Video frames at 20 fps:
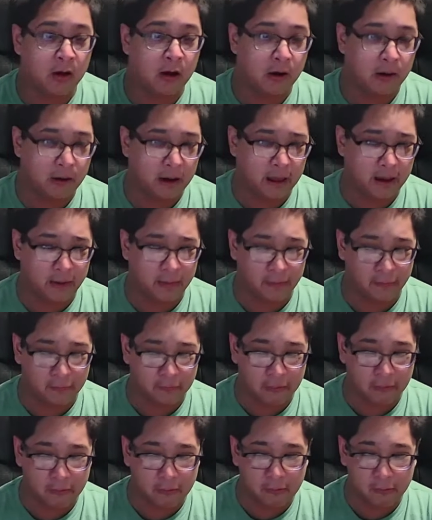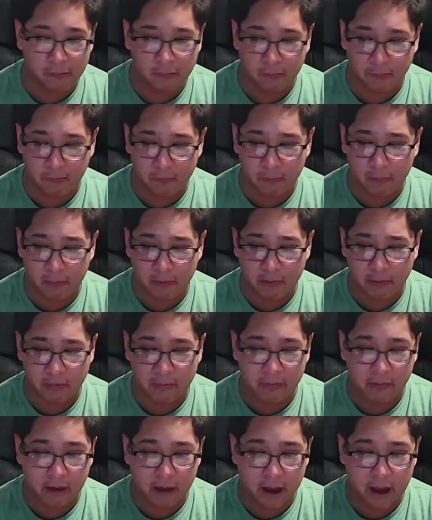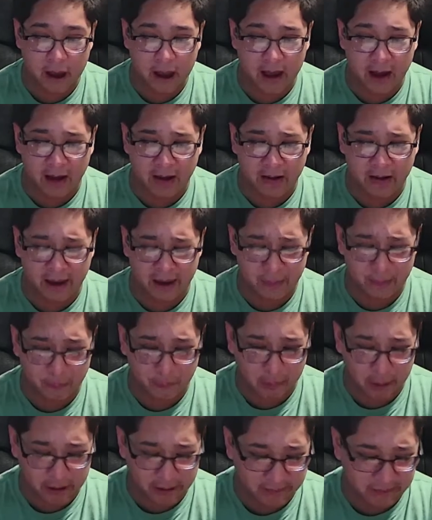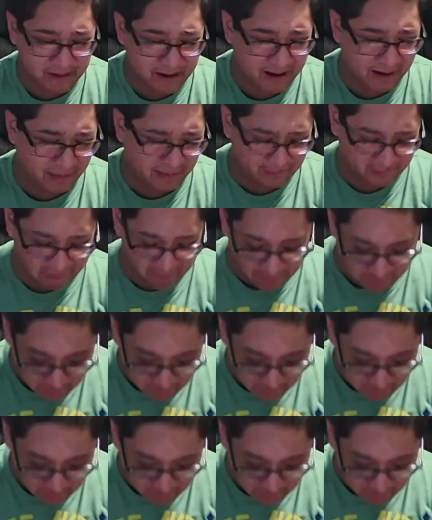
Lakers news, rumors, and game breakdowns.